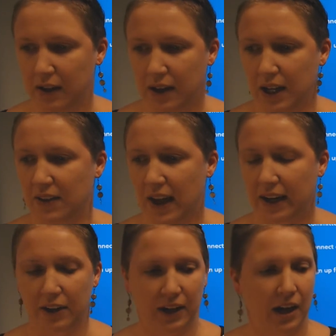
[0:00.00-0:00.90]
in that
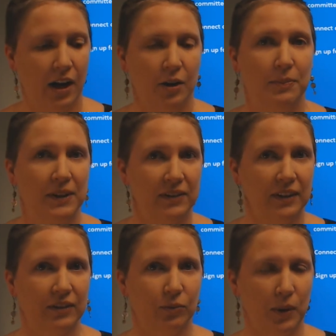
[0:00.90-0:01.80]
area. Our
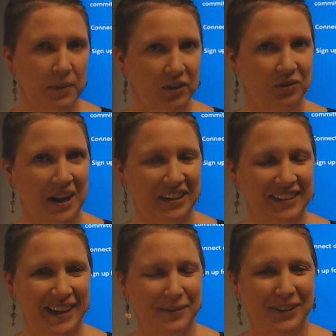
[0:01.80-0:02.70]
Business Women's
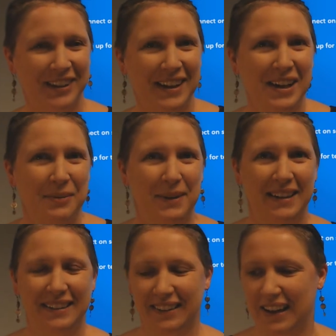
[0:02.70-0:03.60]
Roundtable
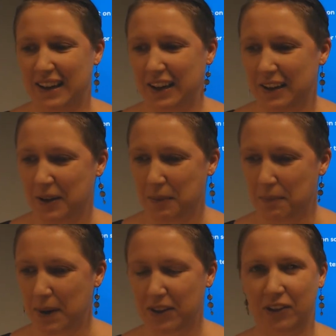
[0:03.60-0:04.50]
meets
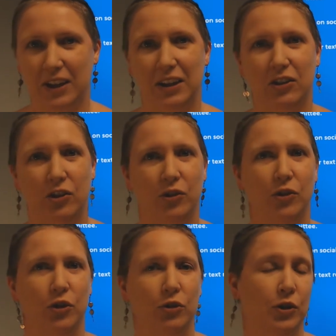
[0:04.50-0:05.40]
monthly
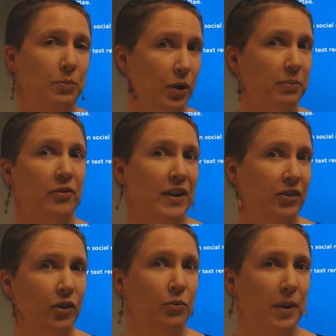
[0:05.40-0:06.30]
to support
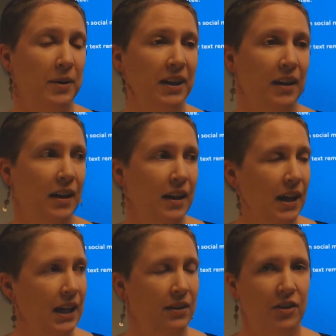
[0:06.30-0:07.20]
professional women
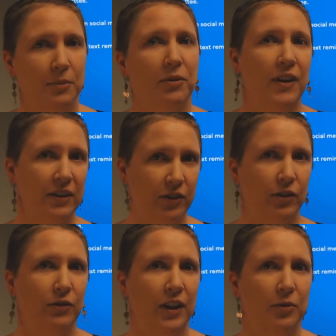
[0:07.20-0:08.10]
in their professional
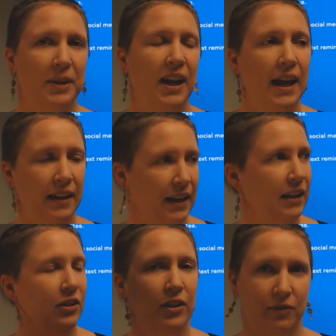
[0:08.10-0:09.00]
development and
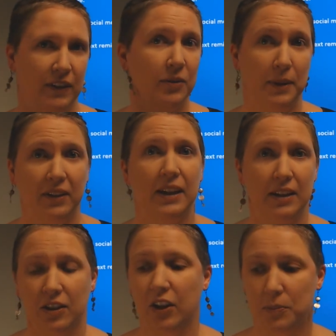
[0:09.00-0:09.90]
in just visibility in
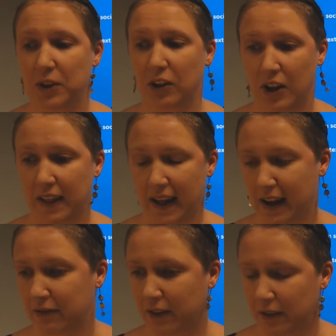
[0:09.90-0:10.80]
the community. They
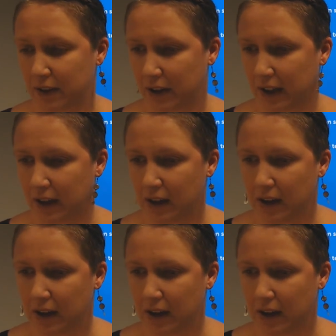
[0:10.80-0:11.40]
have a very